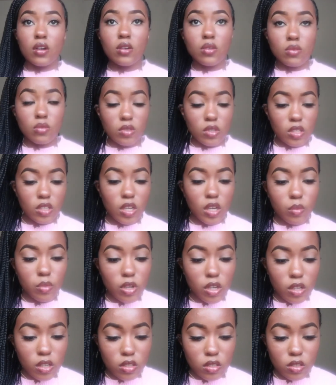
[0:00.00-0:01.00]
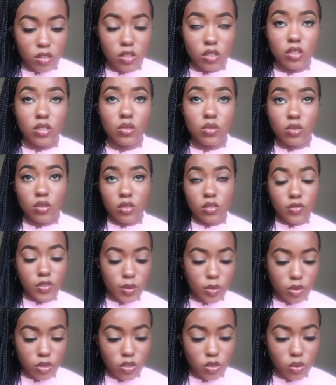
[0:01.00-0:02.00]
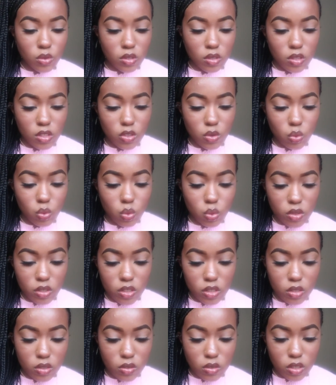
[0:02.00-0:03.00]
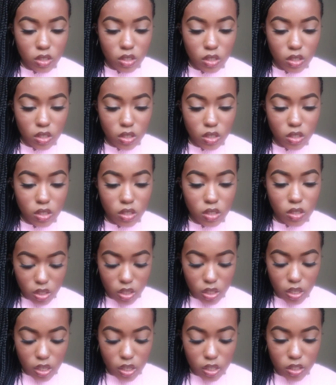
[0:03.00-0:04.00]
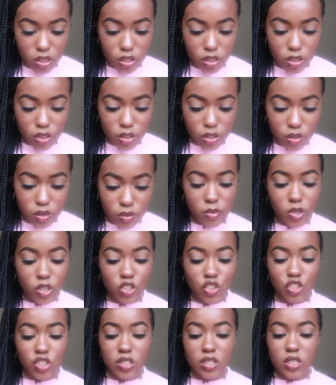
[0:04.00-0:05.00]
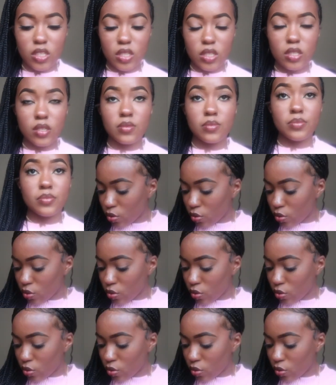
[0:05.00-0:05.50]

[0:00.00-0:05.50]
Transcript: Oh, and I bought those February 12th as well and they got here March 10th